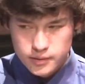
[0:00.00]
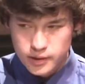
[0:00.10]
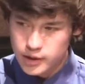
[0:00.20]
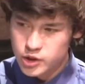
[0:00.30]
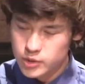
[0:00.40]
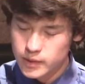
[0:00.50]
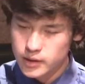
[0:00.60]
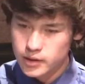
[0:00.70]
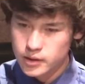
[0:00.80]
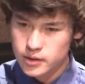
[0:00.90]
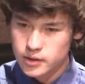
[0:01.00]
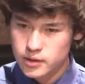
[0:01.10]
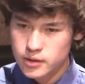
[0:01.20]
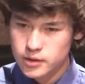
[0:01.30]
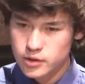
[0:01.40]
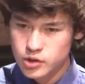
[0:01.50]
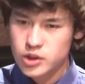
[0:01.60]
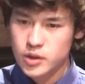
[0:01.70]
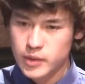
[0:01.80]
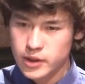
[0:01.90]
the instrument. It
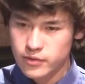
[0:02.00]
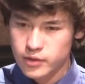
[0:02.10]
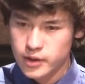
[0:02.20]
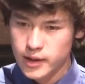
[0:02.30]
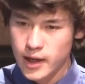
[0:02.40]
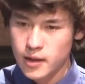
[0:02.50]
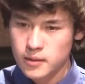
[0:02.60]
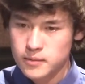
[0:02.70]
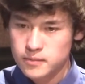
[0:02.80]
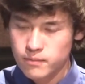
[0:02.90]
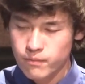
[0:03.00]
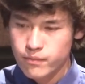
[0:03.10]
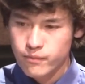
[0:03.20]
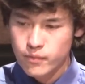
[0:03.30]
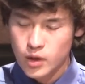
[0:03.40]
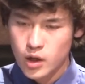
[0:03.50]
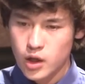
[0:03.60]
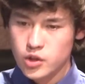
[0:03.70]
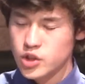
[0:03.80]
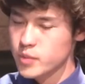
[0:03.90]
looks a little bit different than that.
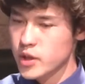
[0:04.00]
Just